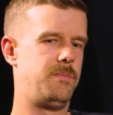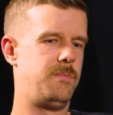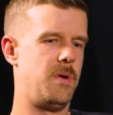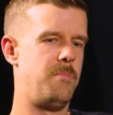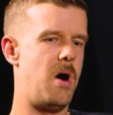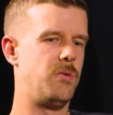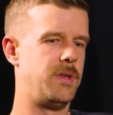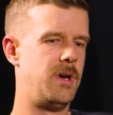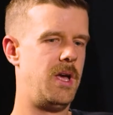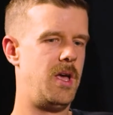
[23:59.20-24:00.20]

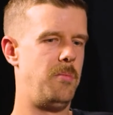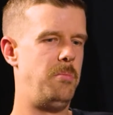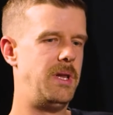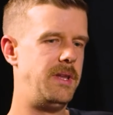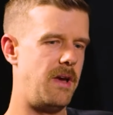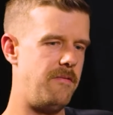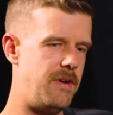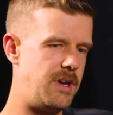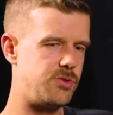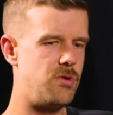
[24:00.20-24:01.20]
about building a
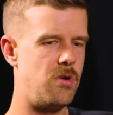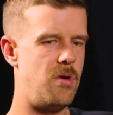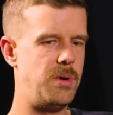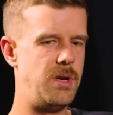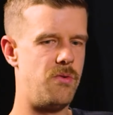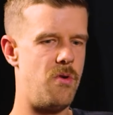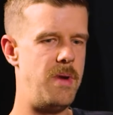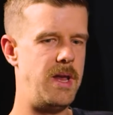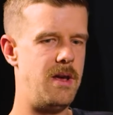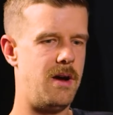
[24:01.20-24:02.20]
very strong company in
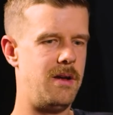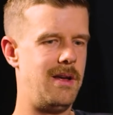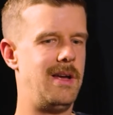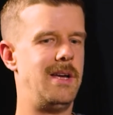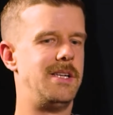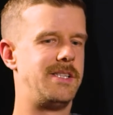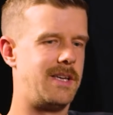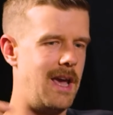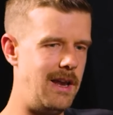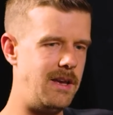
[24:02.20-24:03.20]
Romania,
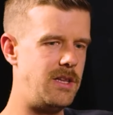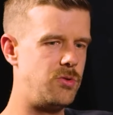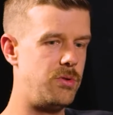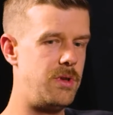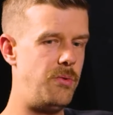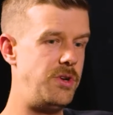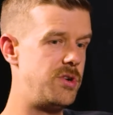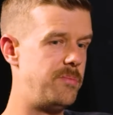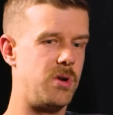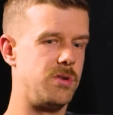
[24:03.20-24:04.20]
scaling it to the
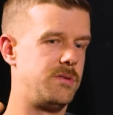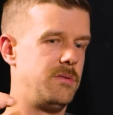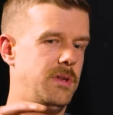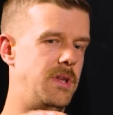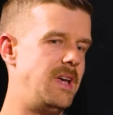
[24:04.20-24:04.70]
region, because the